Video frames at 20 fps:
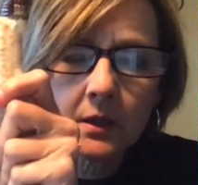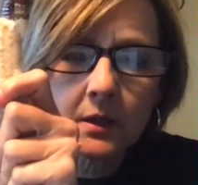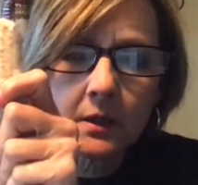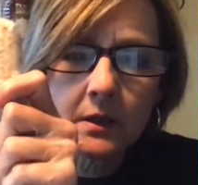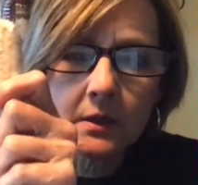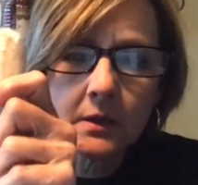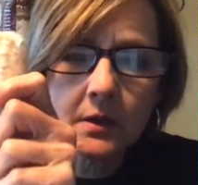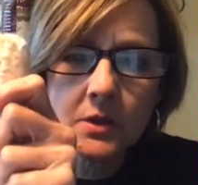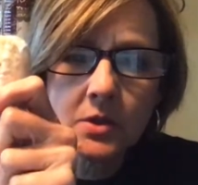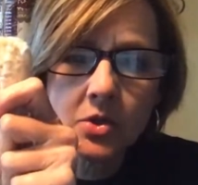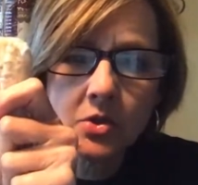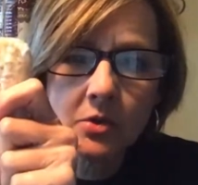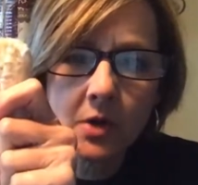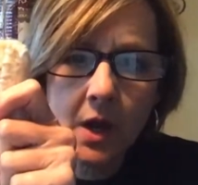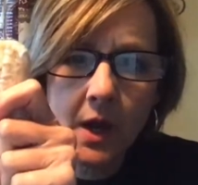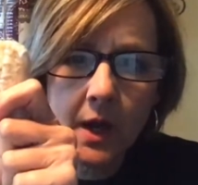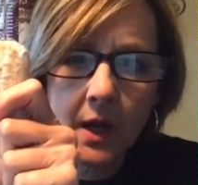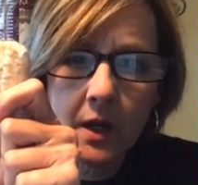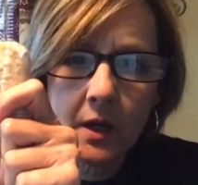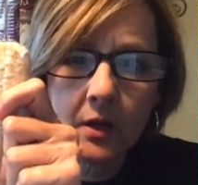the
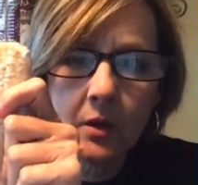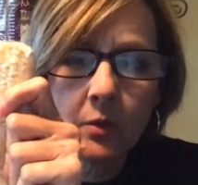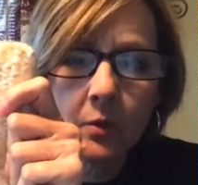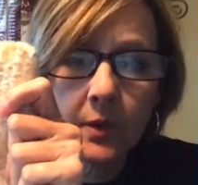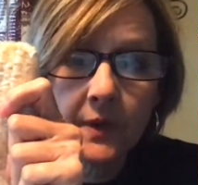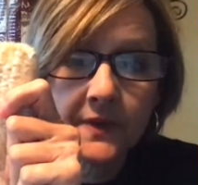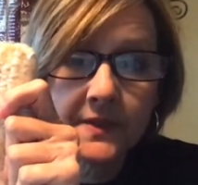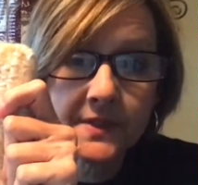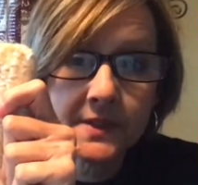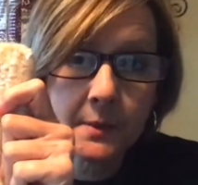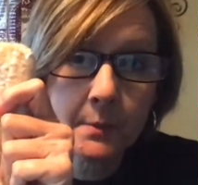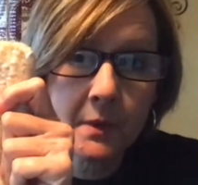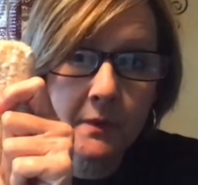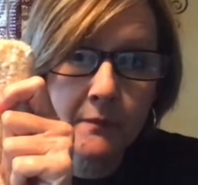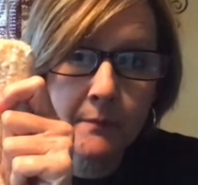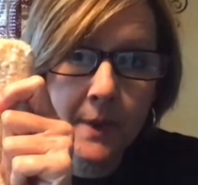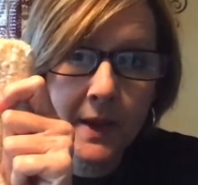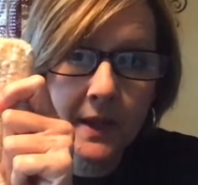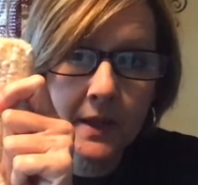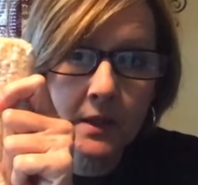dryer with some of
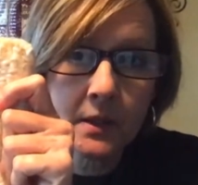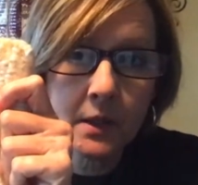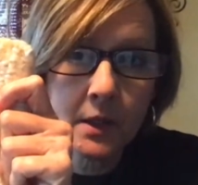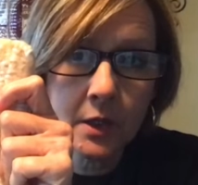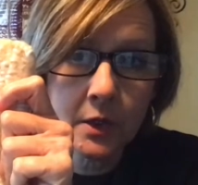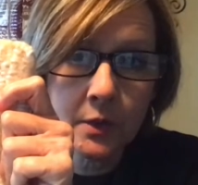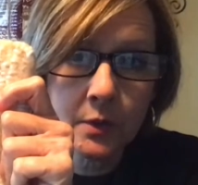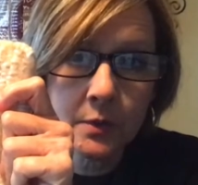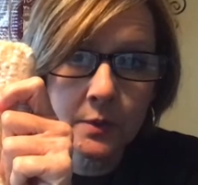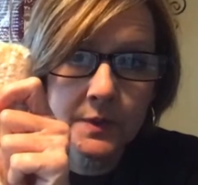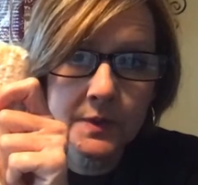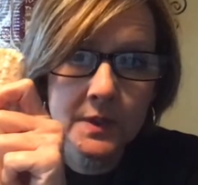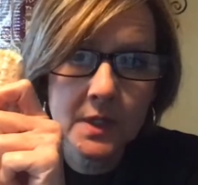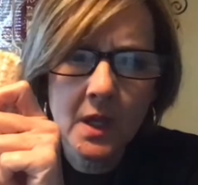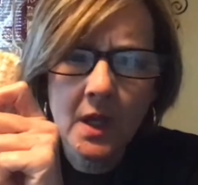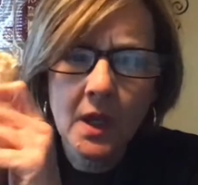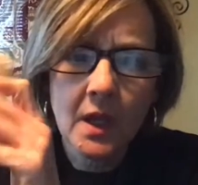my clothes.